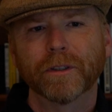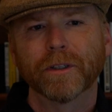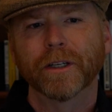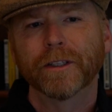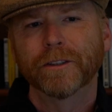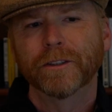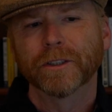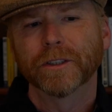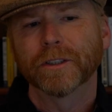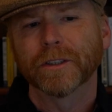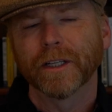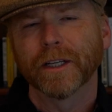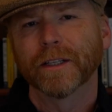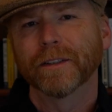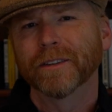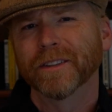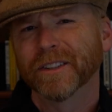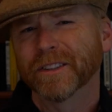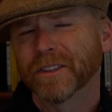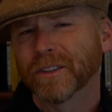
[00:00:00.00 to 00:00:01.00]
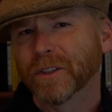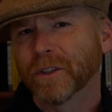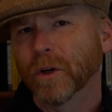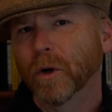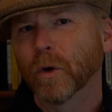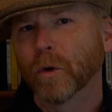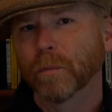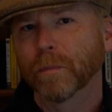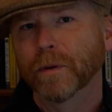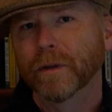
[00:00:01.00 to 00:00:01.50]
understand the
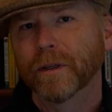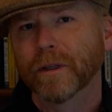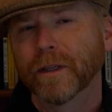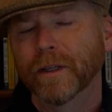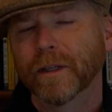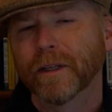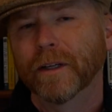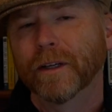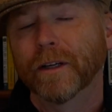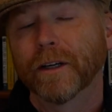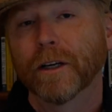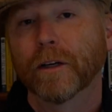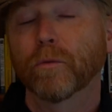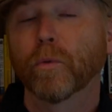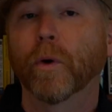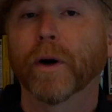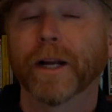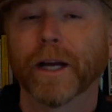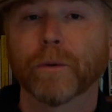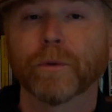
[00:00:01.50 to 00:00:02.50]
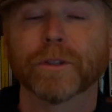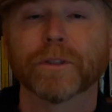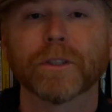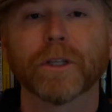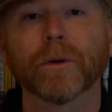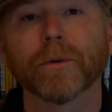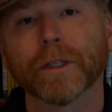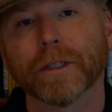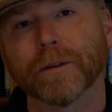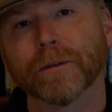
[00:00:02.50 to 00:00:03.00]
scope of what I was
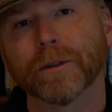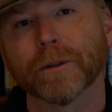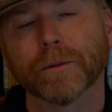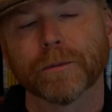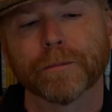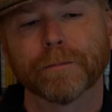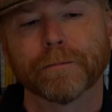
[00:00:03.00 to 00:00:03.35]
going through.